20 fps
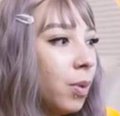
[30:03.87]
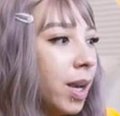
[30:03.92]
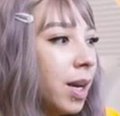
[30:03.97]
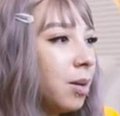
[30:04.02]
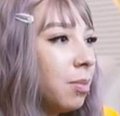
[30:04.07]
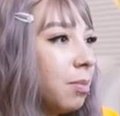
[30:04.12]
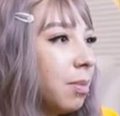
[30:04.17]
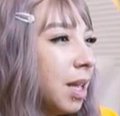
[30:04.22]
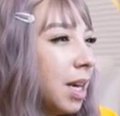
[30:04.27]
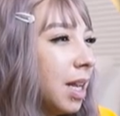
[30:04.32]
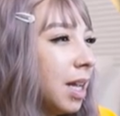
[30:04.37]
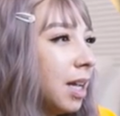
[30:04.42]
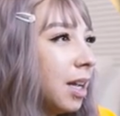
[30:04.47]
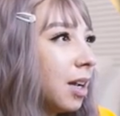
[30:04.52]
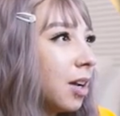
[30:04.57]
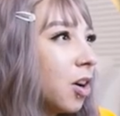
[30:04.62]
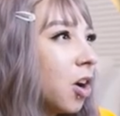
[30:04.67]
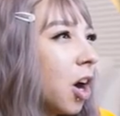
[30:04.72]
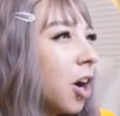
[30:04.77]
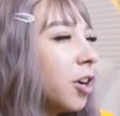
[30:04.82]
Wait a
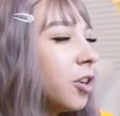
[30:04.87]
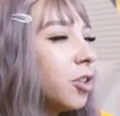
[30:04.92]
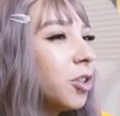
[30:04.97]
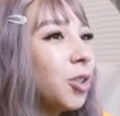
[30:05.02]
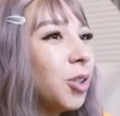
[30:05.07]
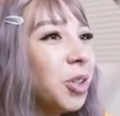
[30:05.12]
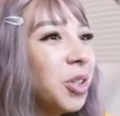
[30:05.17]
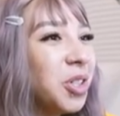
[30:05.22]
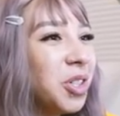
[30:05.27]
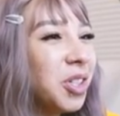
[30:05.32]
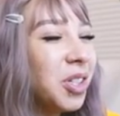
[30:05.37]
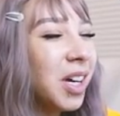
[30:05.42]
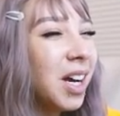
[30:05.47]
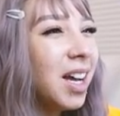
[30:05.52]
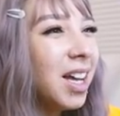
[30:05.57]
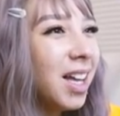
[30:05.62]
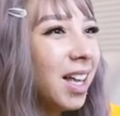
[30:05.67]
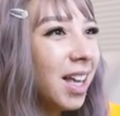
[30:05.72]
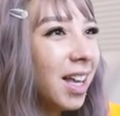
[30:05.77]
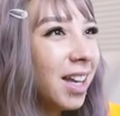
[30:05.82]
minute. Carter's her
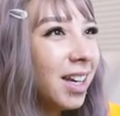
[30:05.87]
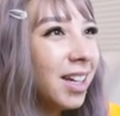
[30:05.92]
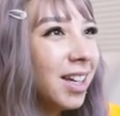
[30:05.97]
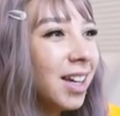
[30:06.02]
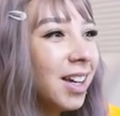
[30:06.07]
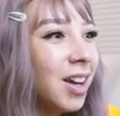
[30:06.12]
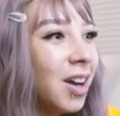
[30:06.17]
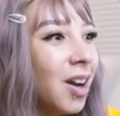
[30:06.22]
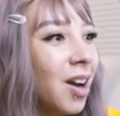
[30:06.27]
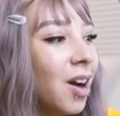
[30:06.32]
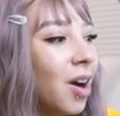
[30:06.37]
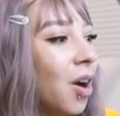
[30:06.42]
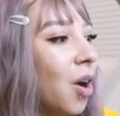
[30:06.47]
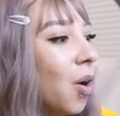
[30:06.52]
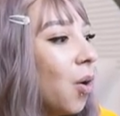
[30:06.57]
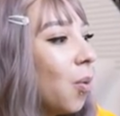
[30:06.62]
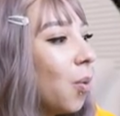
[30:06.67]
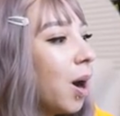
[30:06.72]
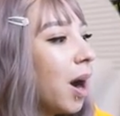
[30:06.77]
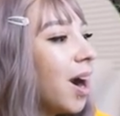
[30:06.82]
son.
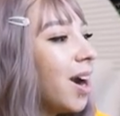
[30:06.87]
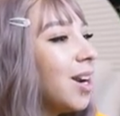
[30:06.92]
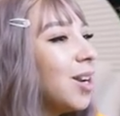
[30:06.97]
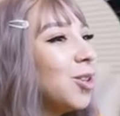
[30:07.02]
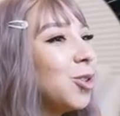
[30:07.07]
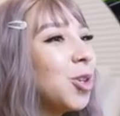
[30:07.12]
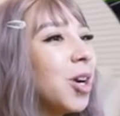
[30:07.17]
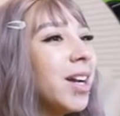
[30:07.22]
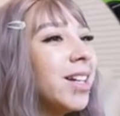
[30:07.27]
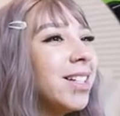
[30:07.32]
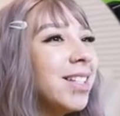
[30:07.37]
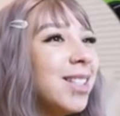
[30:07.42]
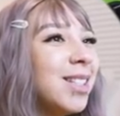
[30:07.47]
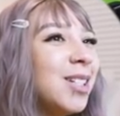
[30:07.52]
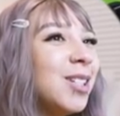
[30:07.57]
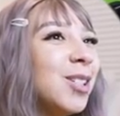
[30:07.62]
Why are you trying to